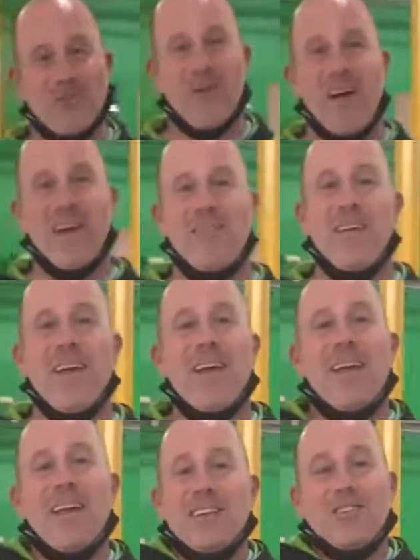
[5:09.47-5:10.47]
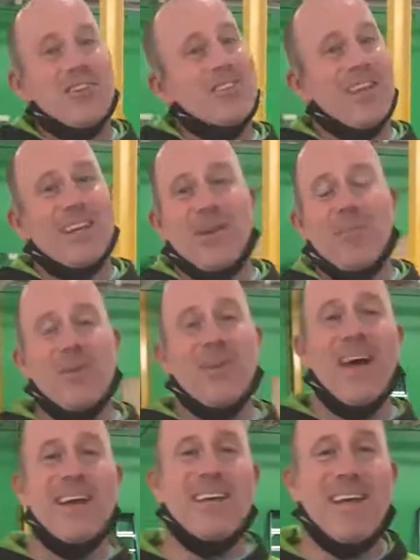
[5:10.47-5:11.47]
arrive. Just like number
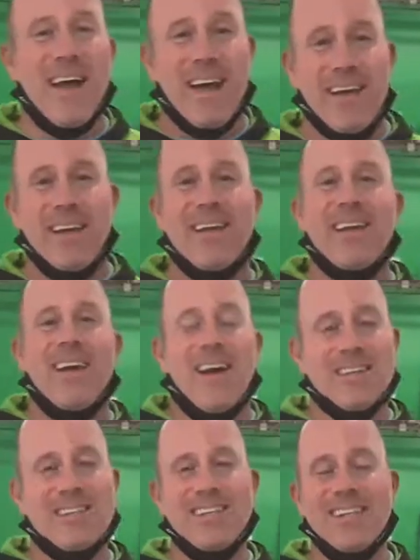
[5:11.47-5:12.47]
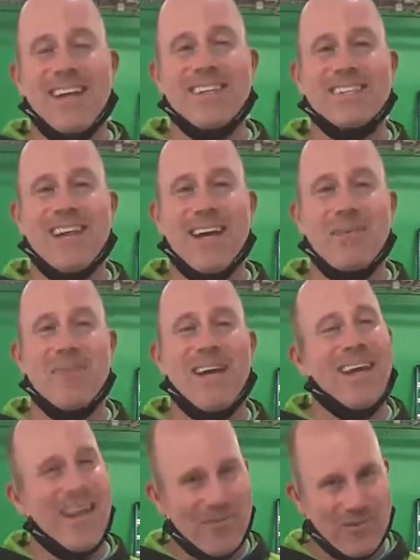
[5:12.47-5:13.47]
99, I'll see you next time
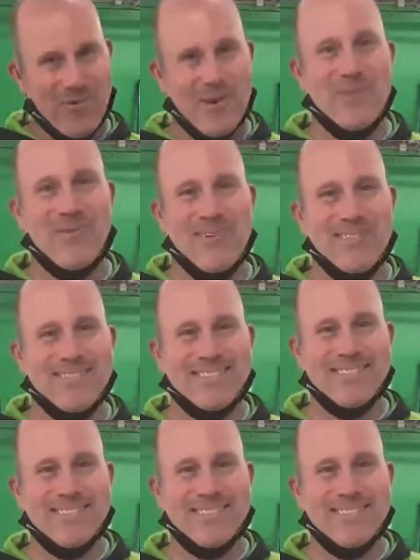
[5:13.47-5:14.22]
and have a great one.